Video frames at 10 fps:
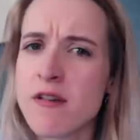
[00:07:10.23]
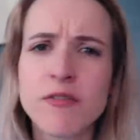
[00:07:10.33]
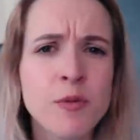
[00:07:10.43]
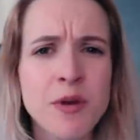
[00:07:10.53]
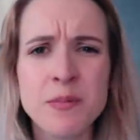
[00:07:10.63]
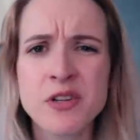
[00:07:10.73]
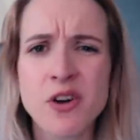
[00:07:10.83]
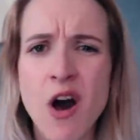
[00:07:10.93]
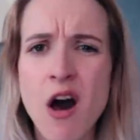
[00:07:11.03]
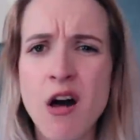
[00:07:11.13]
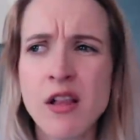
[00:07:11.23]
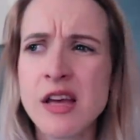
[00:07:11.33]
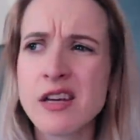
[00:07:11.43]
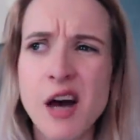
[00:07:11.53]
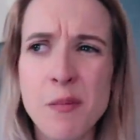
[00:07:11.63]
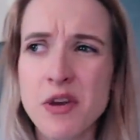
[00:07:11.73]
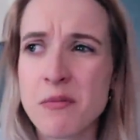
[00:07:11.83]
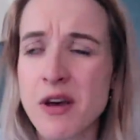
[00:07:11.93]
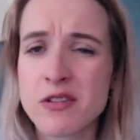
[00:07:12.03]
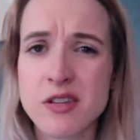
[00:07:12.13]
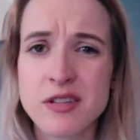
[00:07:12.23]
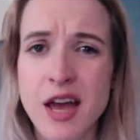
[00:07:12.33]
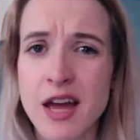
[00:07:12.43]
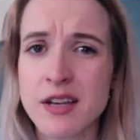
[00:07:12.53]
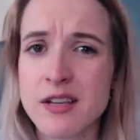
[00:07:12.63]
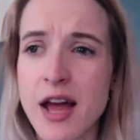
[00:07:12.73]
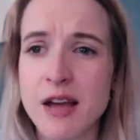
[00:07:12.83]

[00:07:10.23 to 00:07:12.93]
a few people to call, a couple emails to send,